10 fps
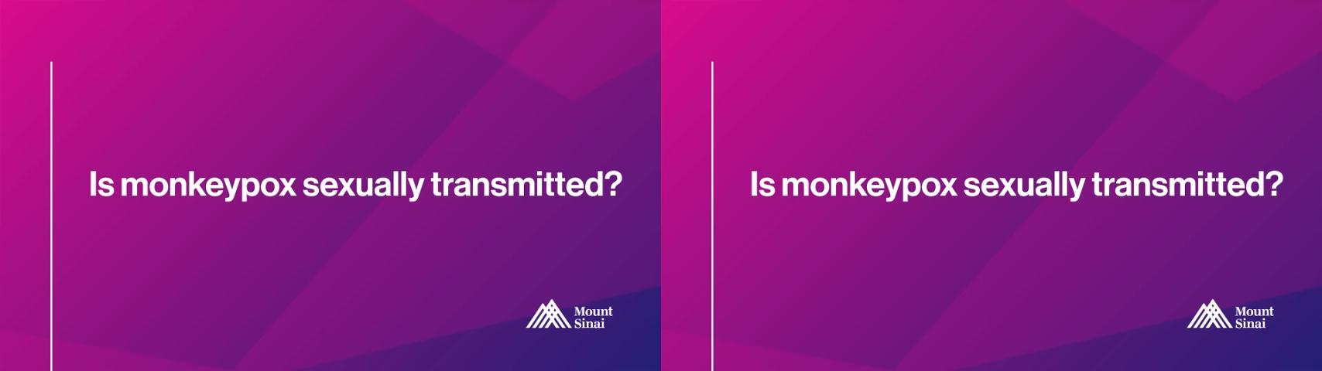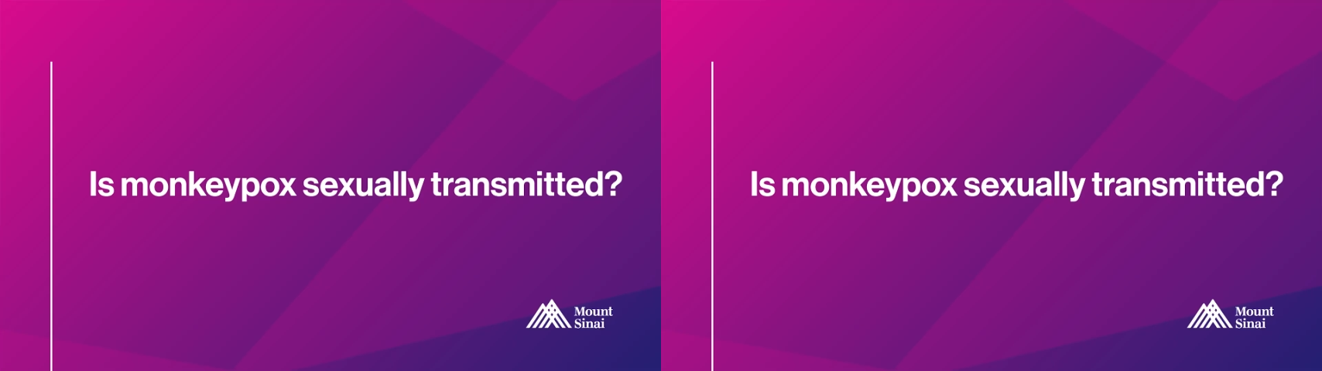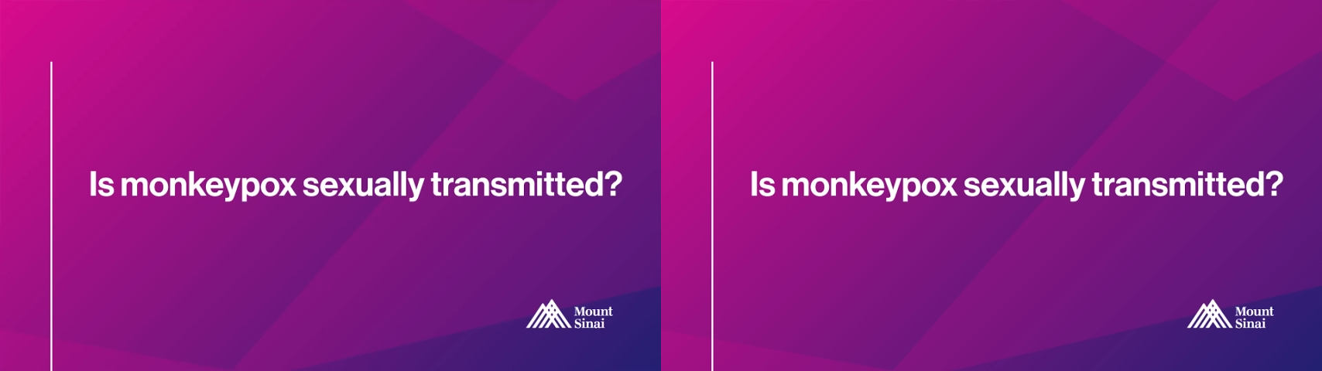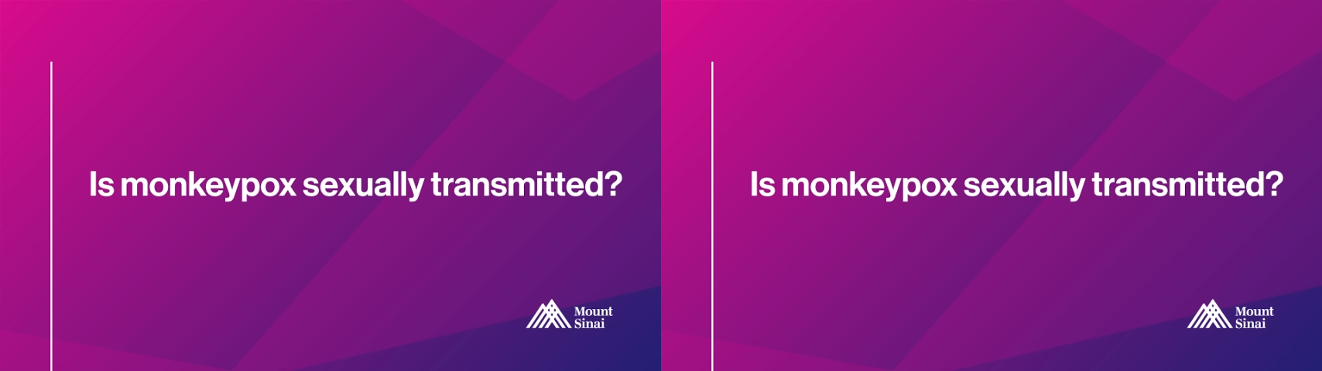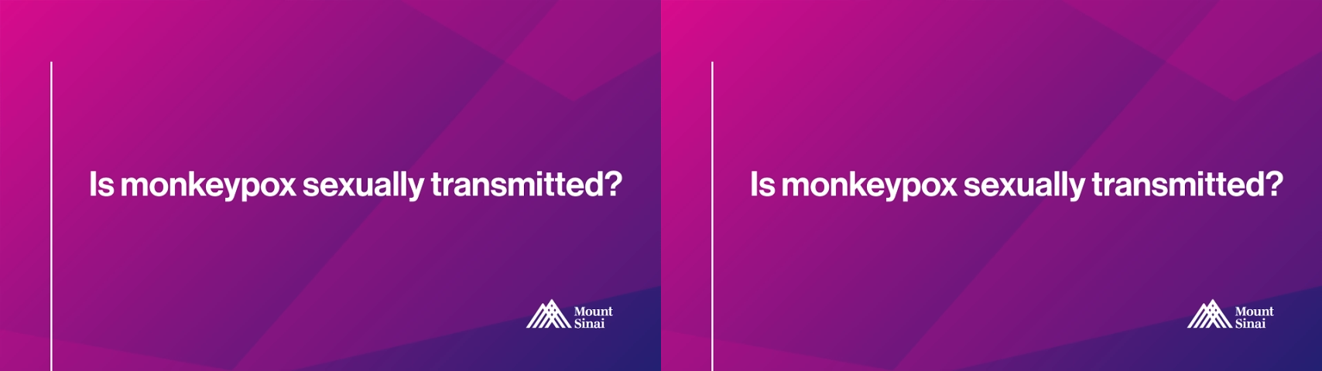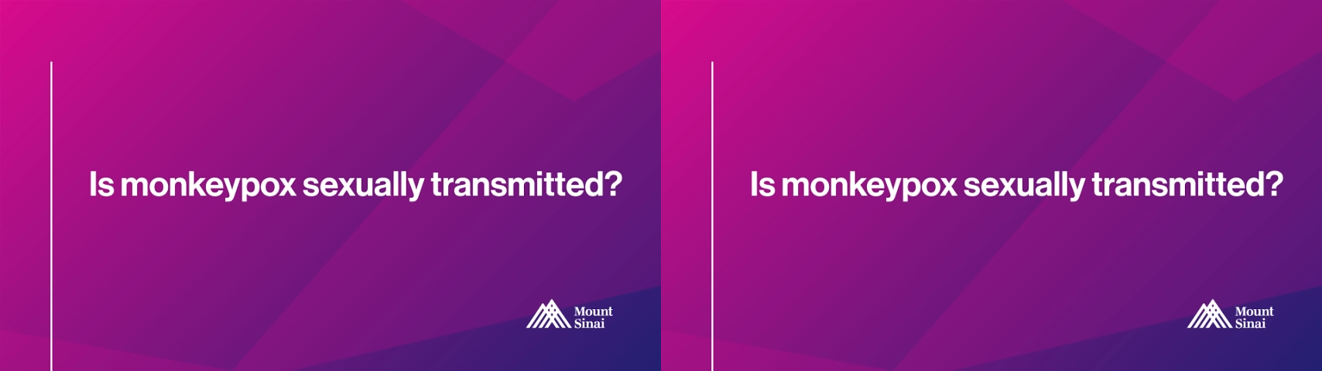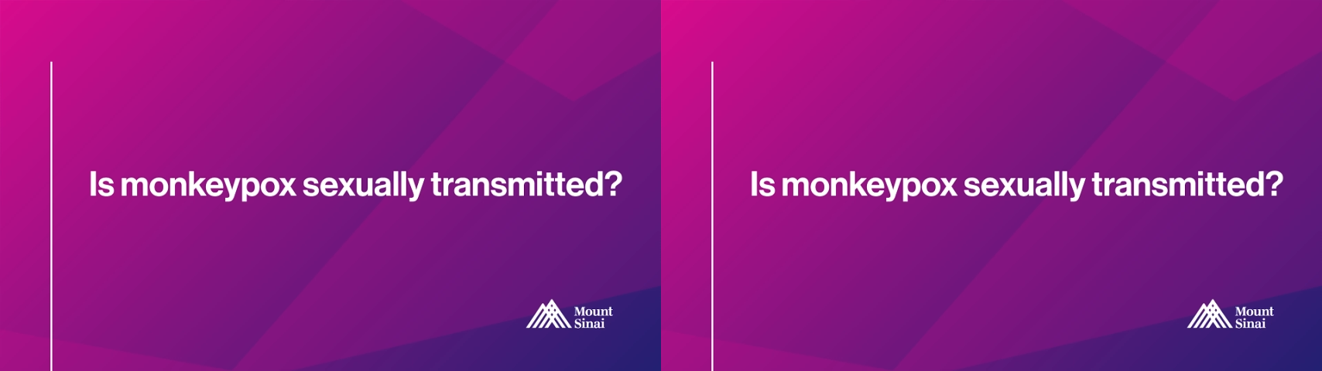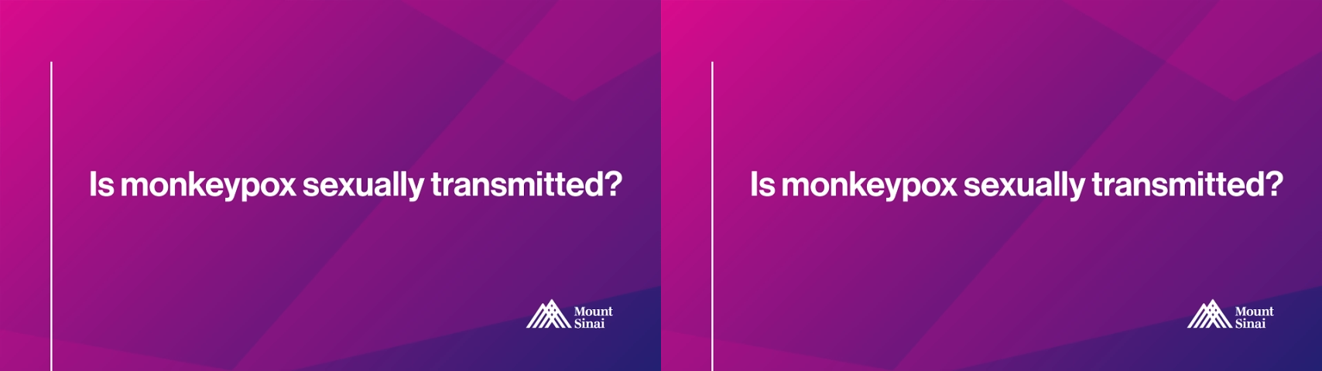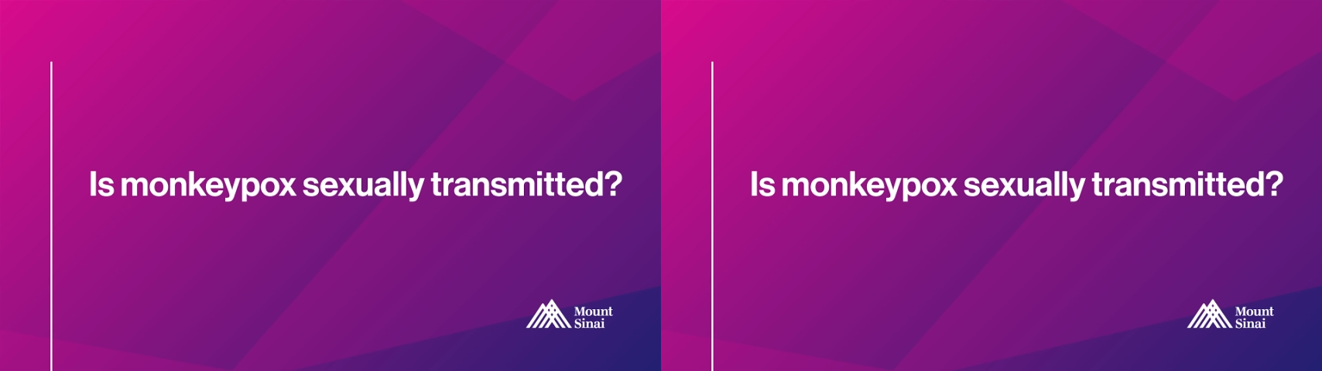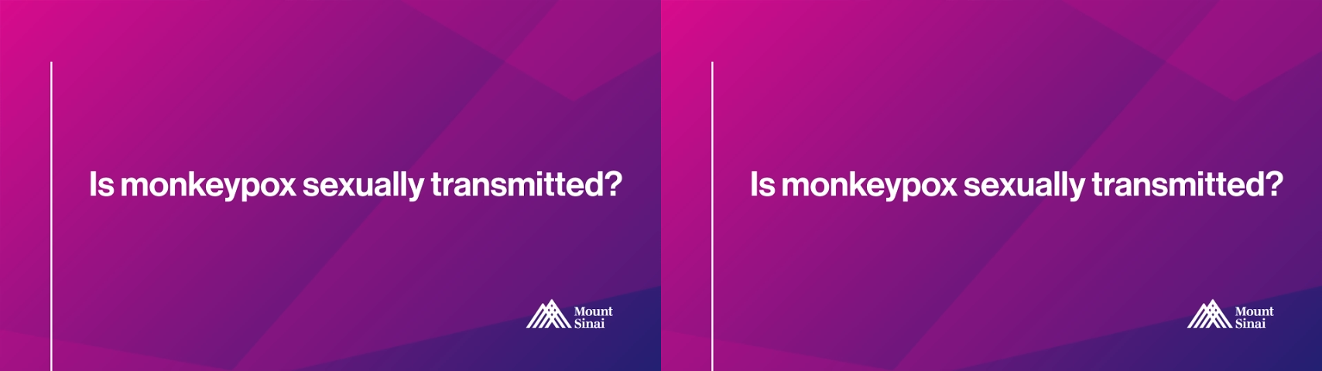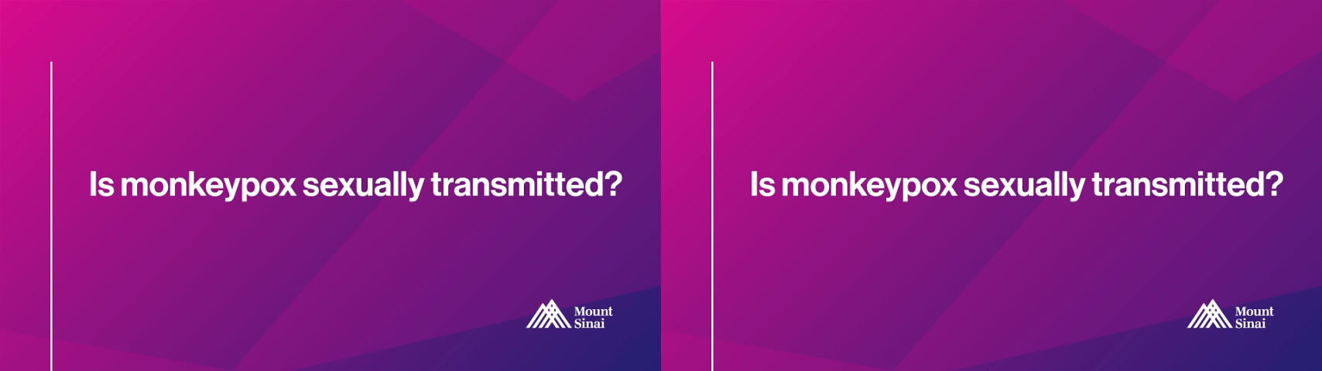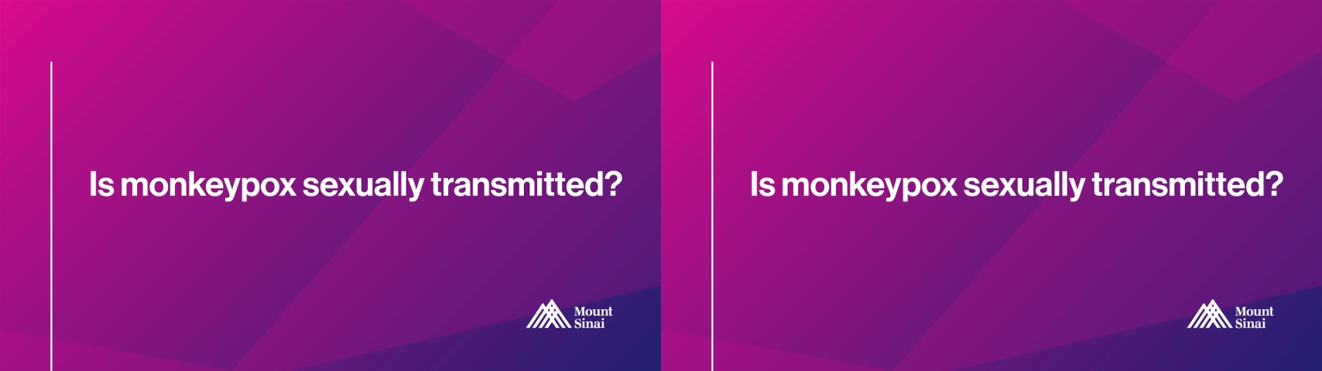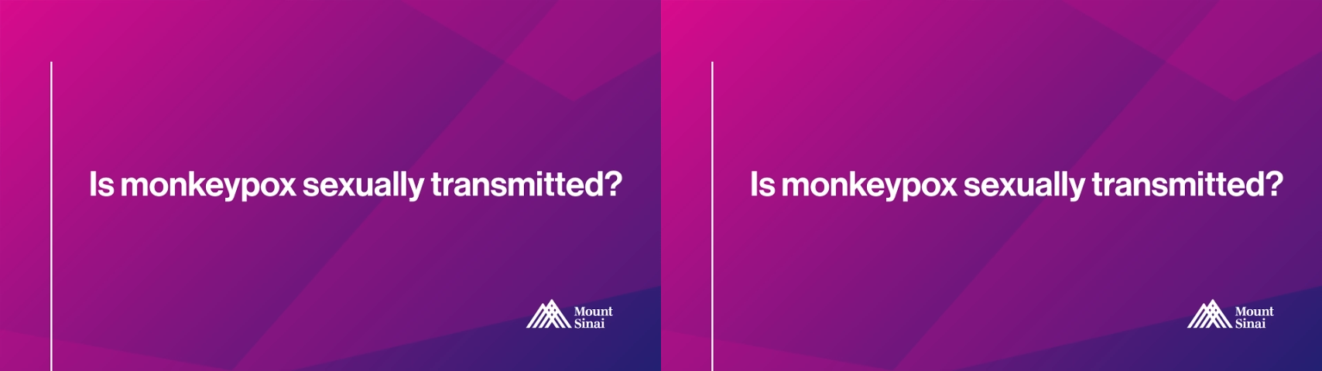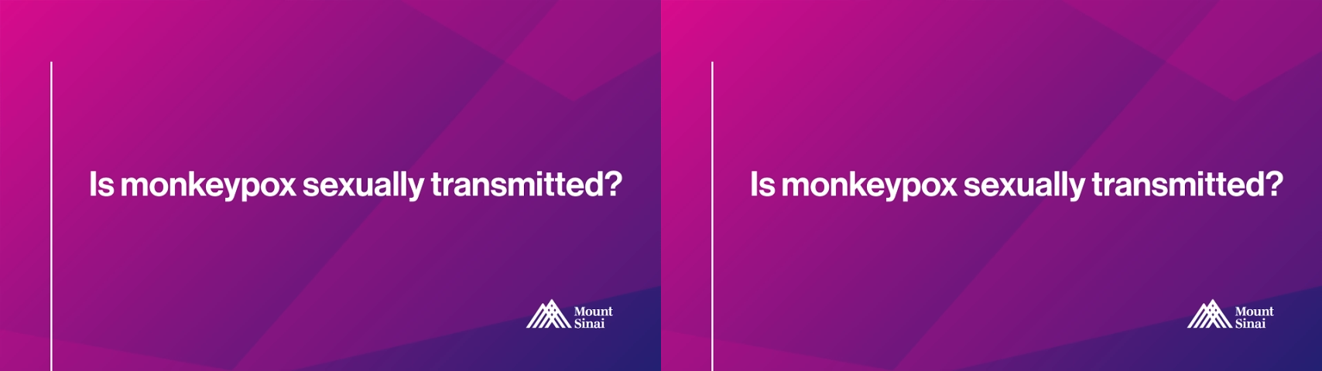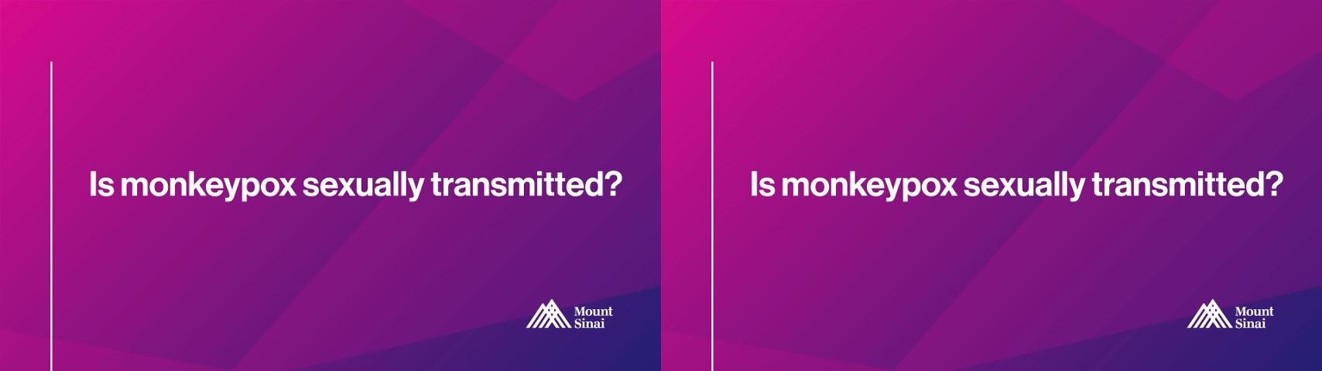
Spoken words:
(no speaker visible)